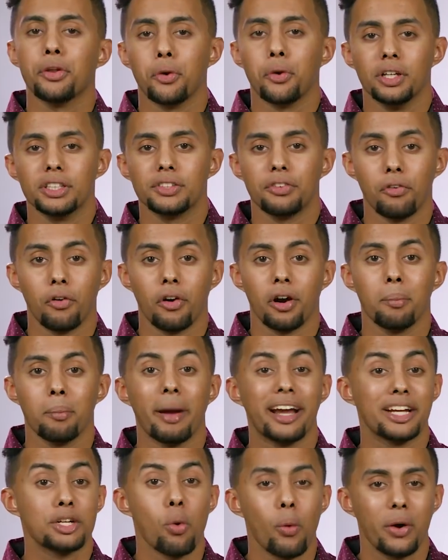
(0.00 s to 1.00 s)
the noise floor
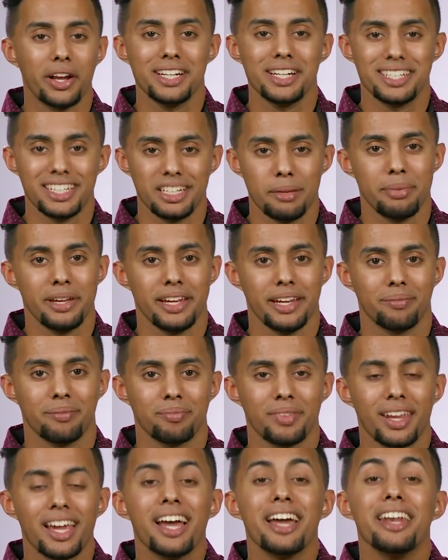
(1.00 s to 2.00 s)
by 20 dB.
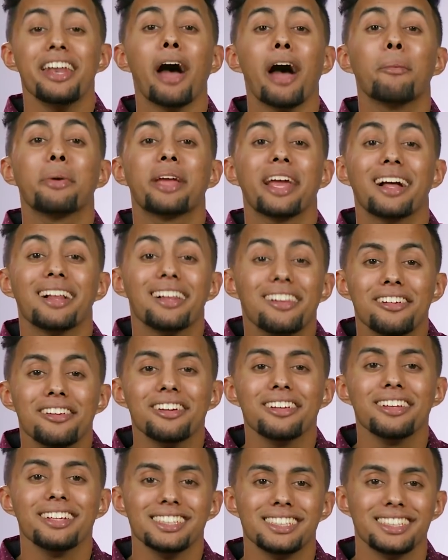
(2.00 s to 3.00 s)
Now we can
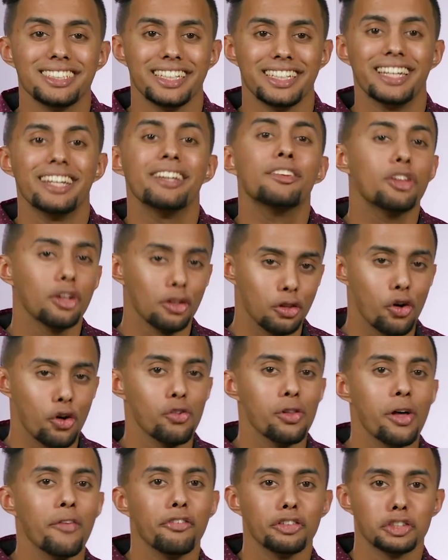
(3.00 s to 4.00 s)
clearly see the
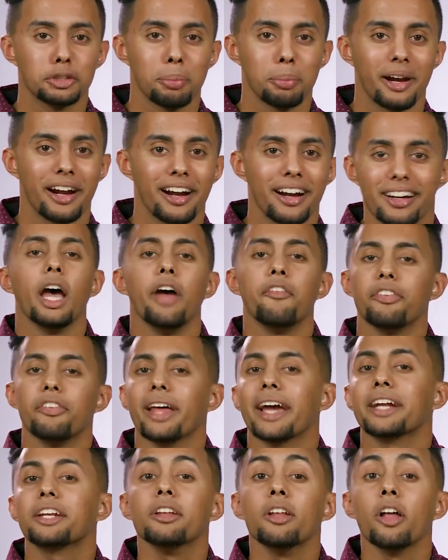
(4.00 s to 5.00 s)
low-level spur. If you'd
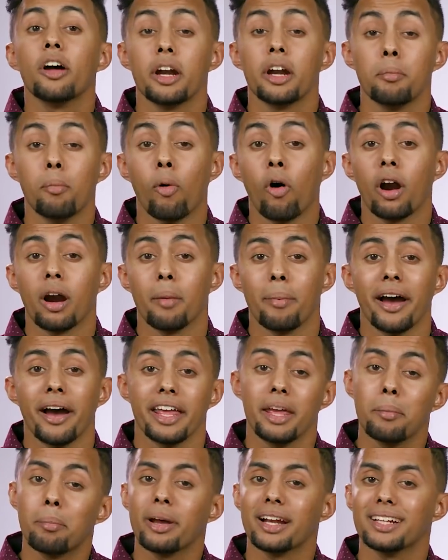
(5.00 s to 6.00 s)
like to learn more
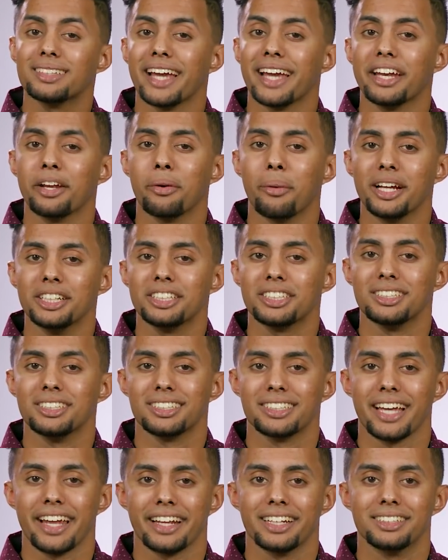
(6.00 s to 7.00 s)
about input attenuation
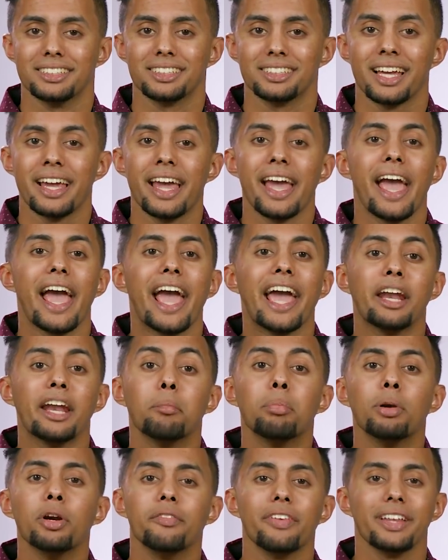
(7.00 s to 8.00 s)
settings and
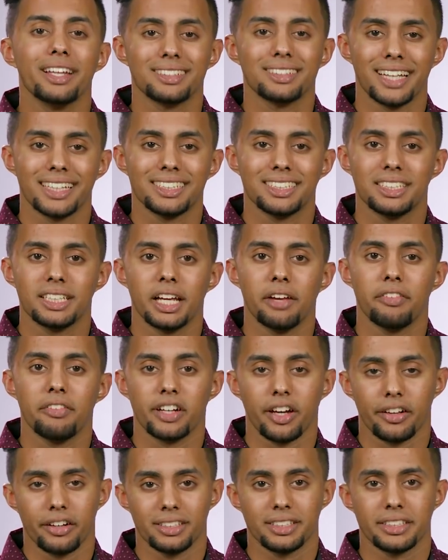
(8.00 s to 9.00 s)
improving the
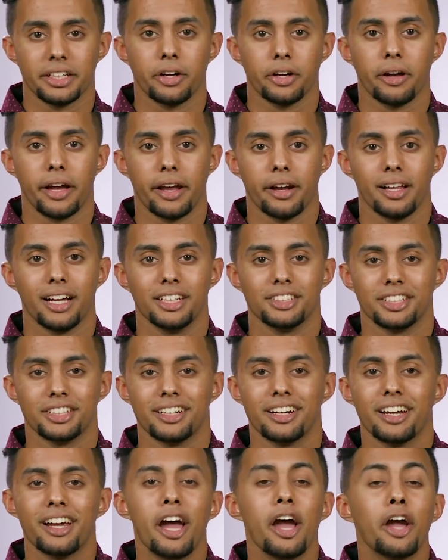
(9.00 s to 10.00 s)
sensitivity on your signal
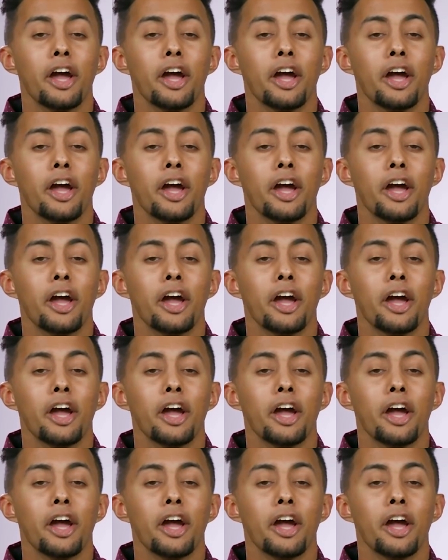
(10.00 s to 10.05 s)
analyzer,